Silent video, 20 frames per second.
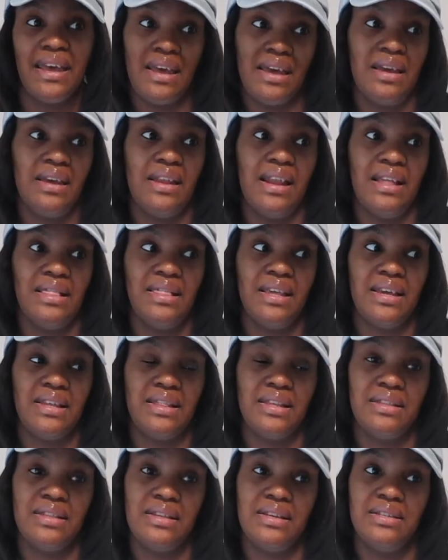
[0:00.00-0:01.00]
And I think
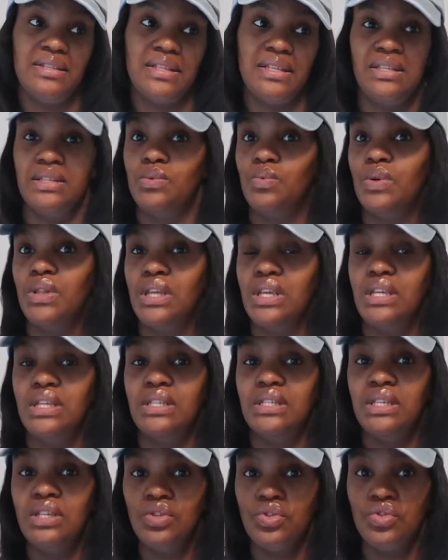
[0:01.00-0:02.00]
that this is really
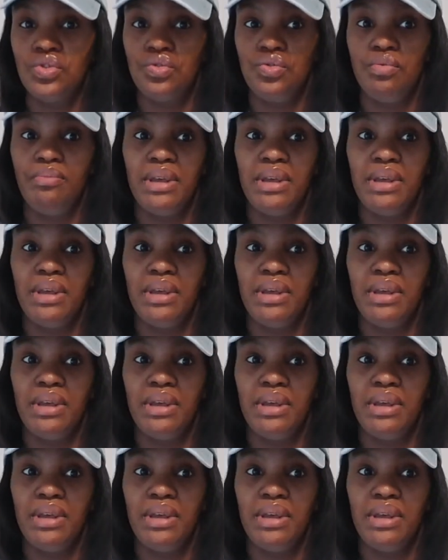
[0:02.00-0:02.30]
essential